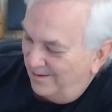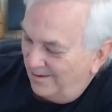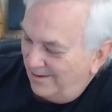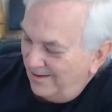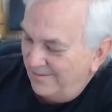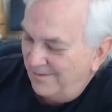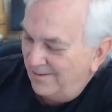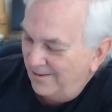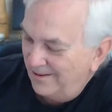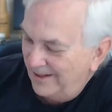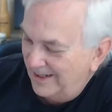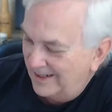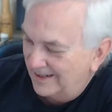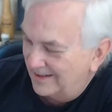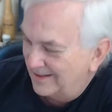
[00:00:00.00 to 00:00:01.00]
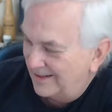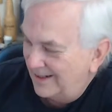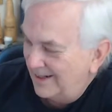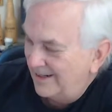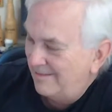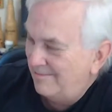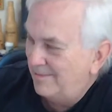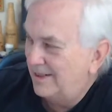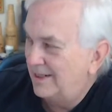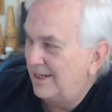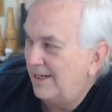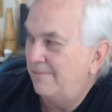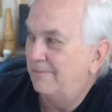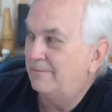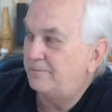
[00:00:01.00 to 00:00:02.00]
44 years. Yeah,
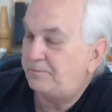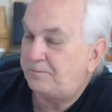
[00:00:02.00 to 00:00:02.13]
buddy.